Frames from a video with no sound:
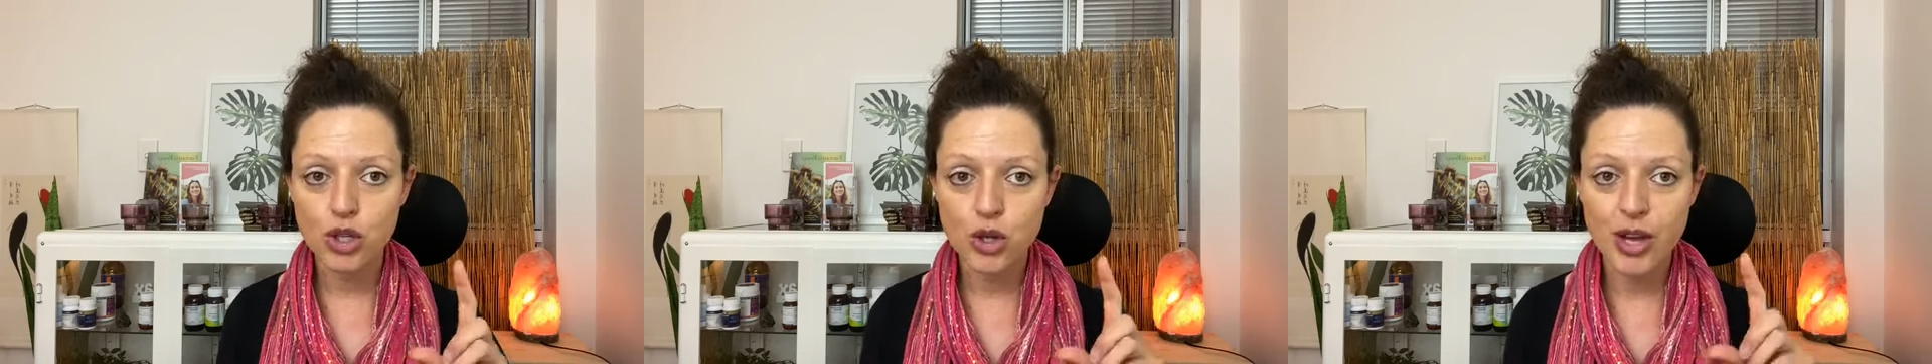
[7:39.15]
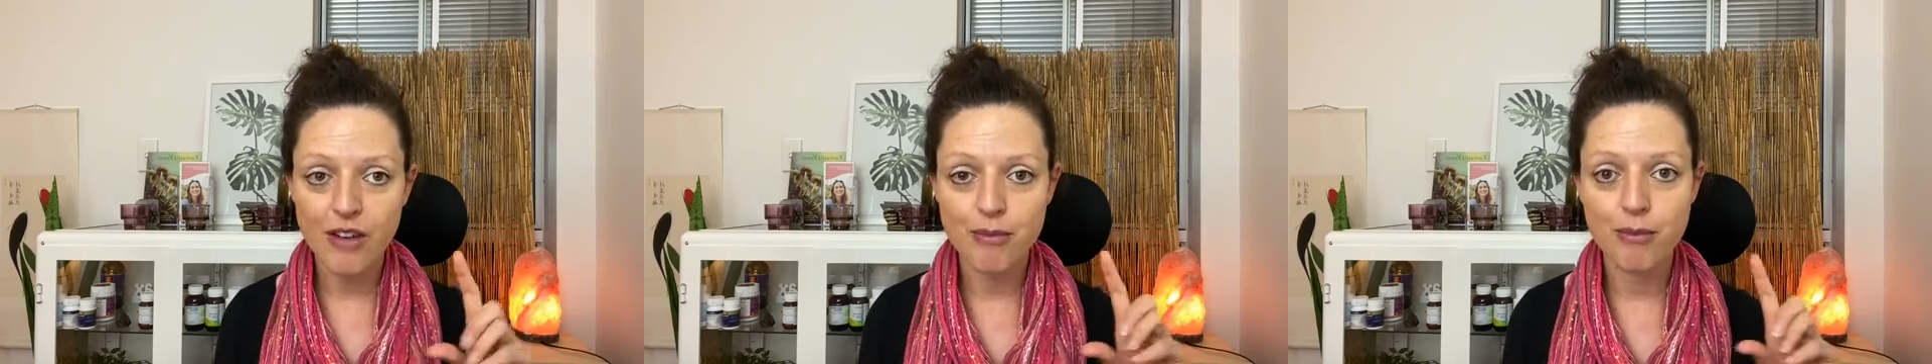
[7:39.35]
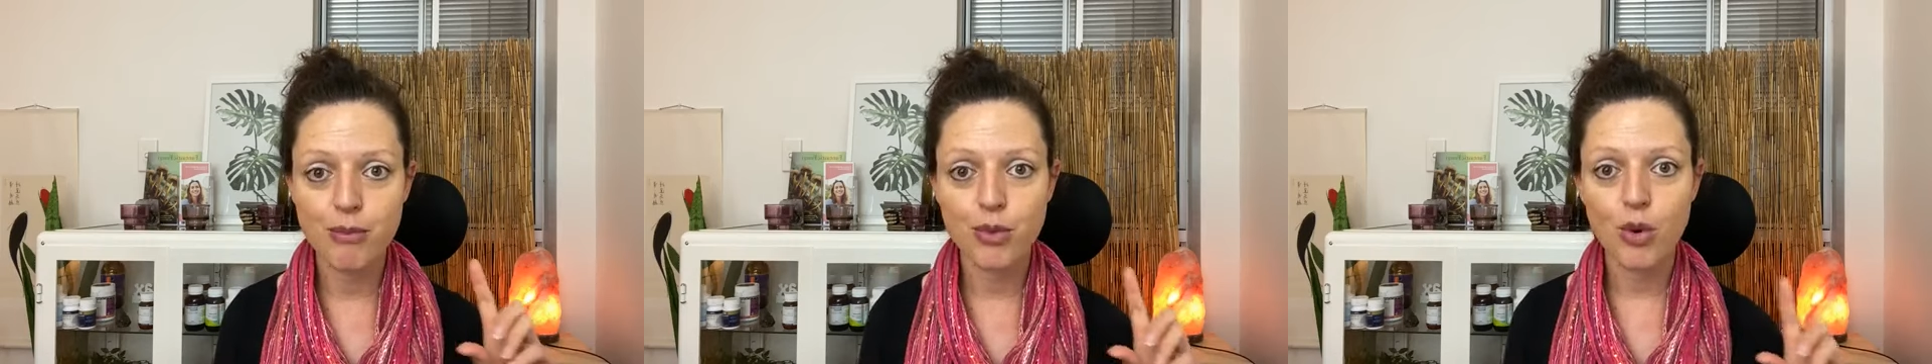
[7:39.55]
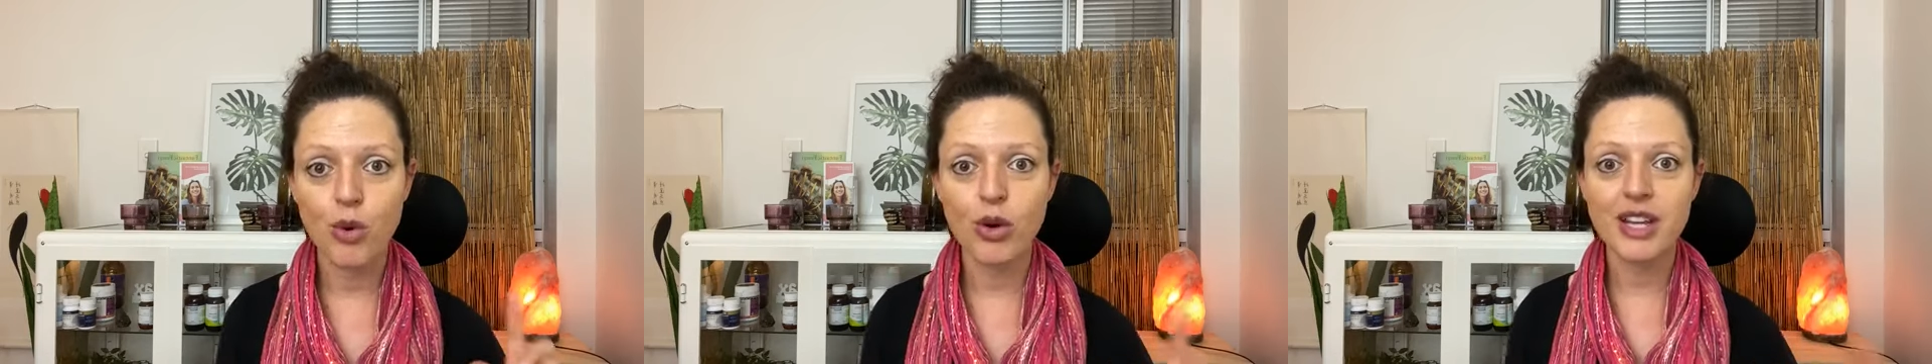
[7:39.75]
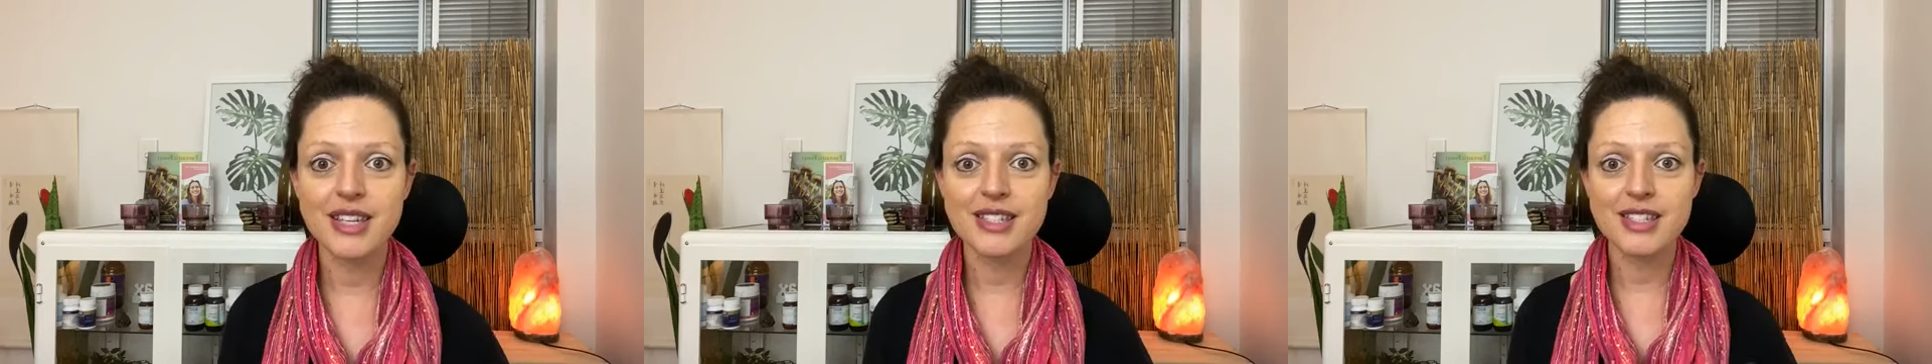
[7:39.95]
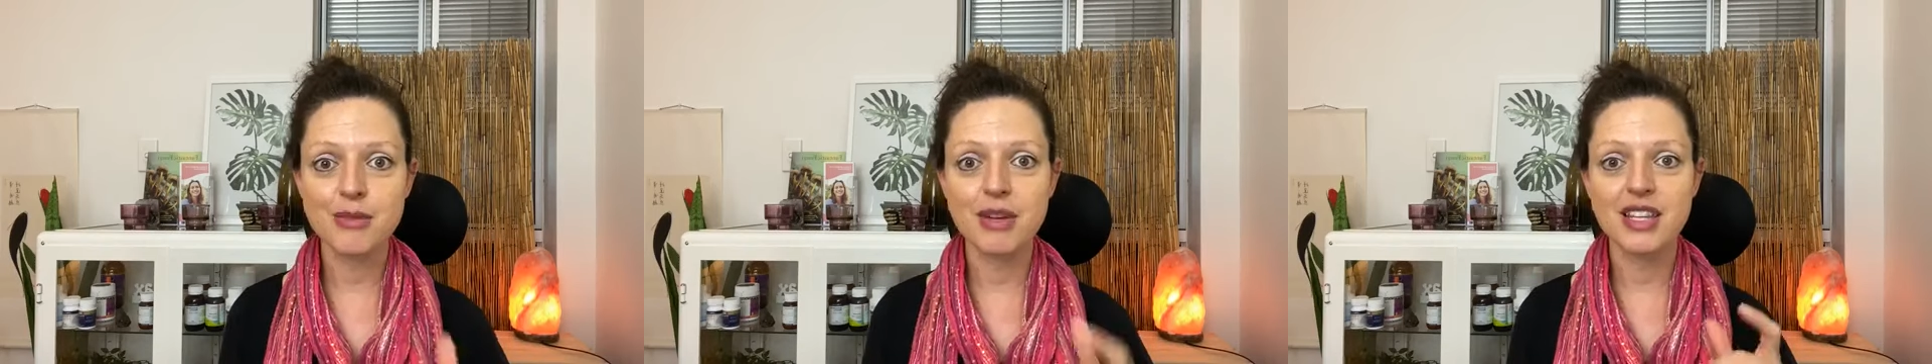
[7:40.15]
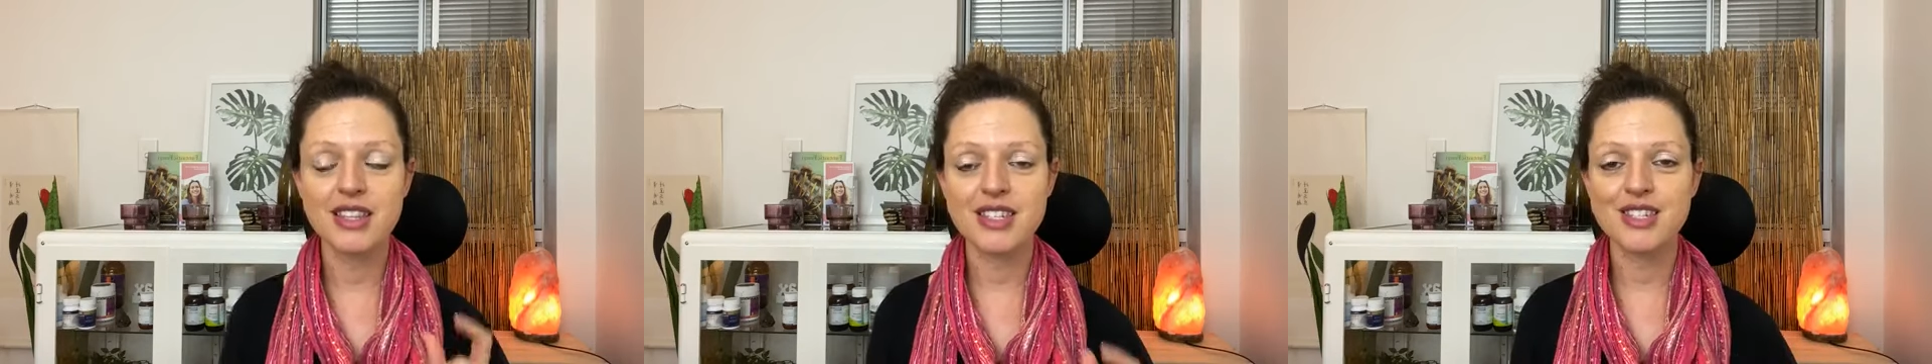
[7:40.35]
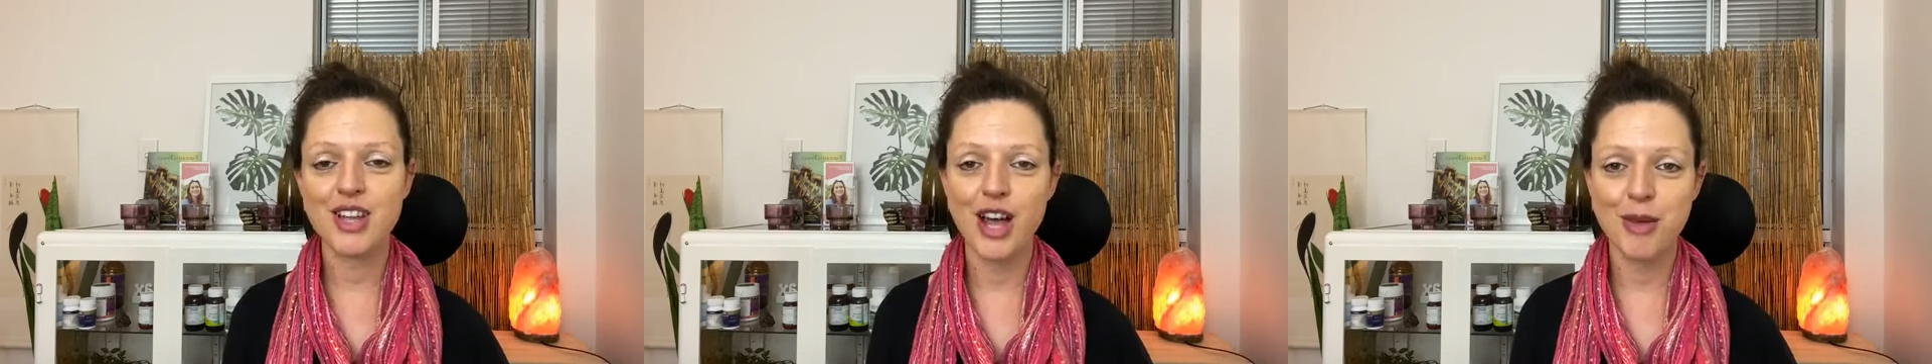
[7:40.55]
you have more histamine
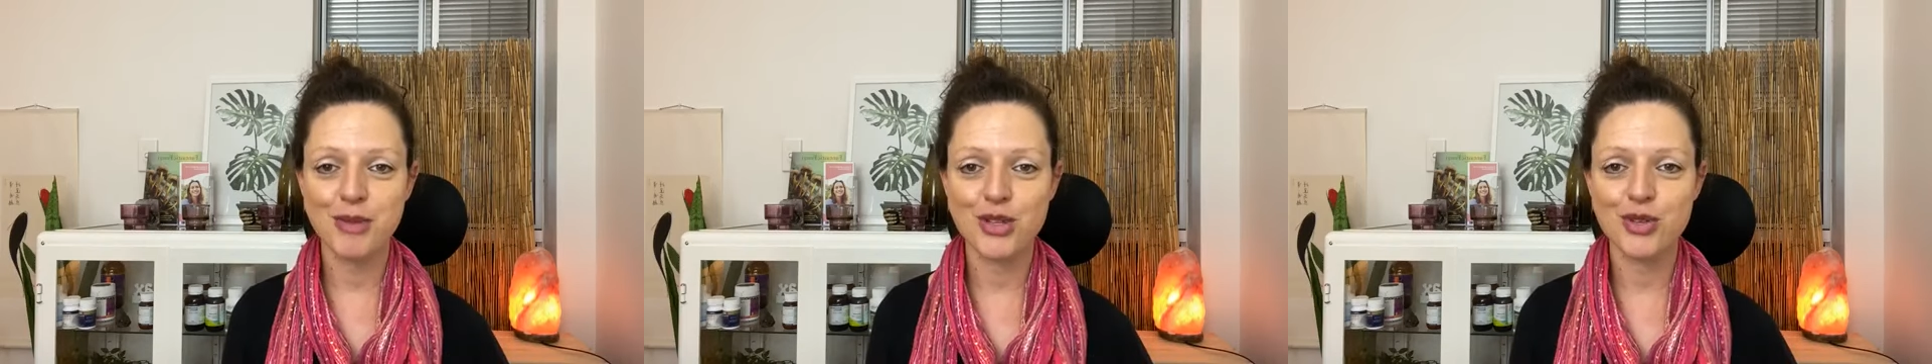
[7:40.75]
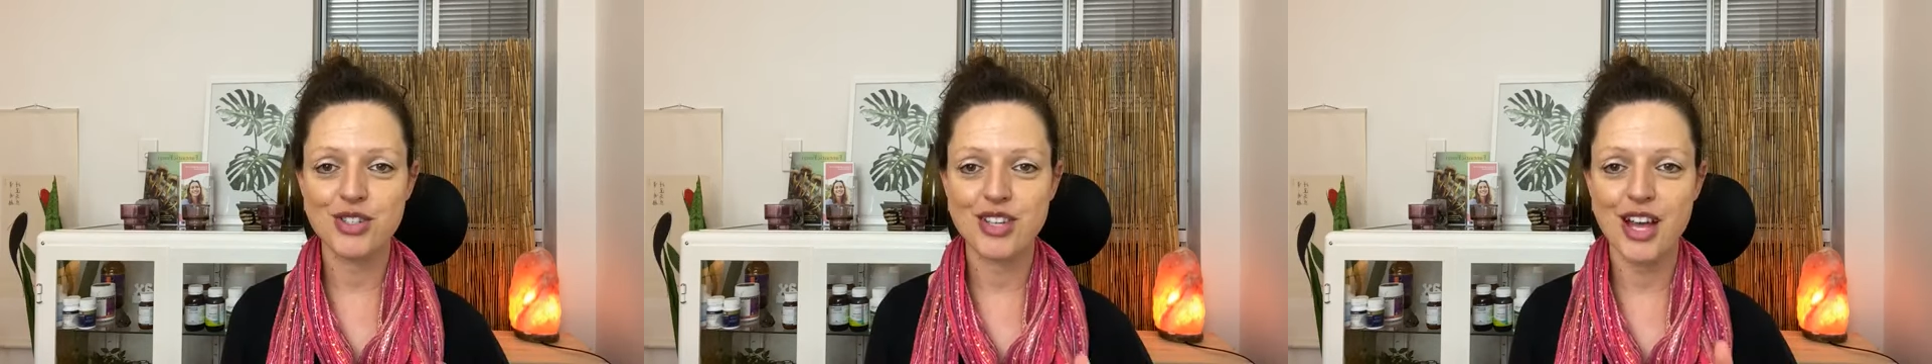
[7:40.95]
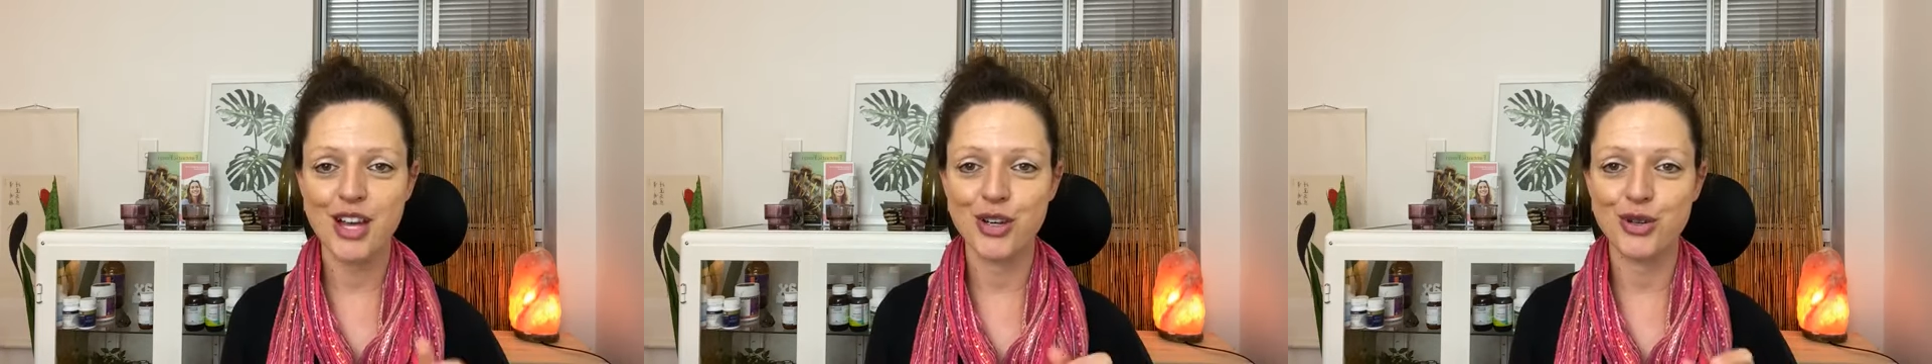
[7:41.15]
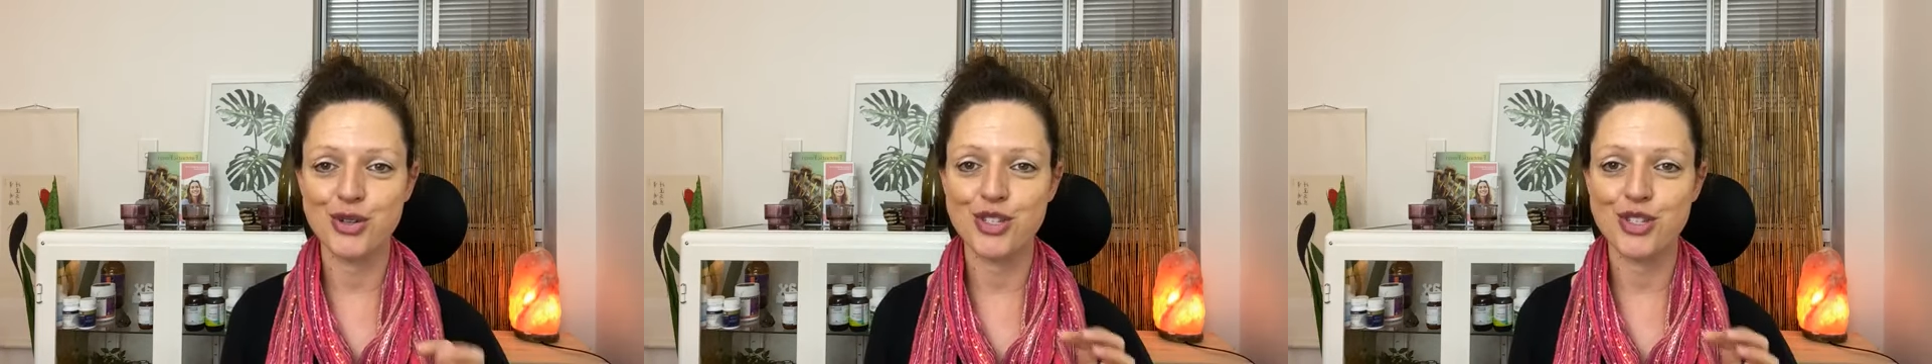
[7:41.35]
this time in your cycle.